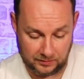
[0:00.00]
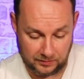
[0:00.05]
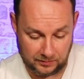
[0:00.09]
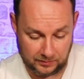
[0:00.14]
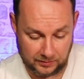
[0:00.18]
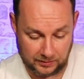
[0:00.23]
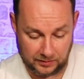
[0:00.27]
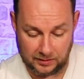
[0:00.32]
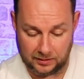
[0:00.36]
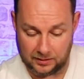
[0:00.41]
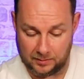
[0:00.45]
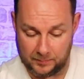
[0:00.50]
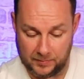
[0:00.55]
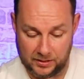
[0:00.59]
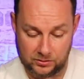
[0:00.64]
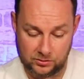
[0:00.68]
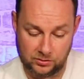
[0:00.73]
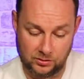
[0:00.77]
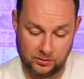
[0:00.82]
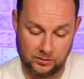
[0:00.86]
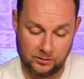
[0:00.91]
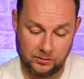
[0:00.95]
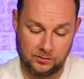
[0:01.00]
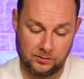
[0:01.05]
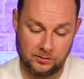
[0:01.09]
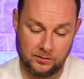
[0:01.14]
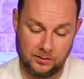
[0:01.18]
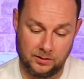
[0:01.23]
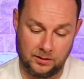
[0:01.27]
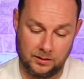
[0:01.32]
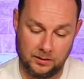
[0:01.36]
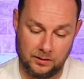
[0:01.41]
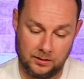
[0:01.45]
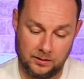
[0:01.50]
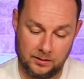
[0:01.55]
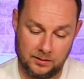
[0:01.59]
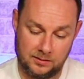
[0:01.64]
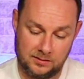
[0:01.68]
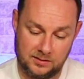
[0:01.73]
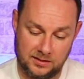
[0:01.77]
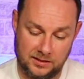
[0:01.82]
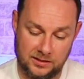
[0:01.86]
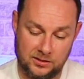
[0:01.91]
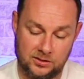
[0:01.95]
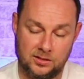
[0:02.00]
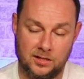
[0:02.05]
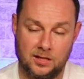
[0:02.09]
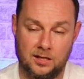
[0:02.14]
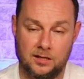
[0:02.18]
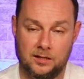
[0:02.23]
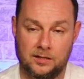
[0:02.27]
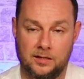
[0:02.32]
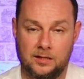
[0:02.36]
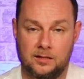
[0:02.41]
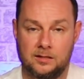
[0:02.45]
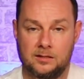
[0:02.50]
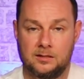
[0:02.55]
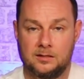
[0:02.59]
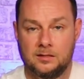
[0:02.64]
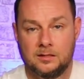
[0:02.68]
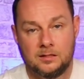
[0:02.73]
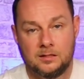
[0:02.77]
I think like I mentioned, siege target,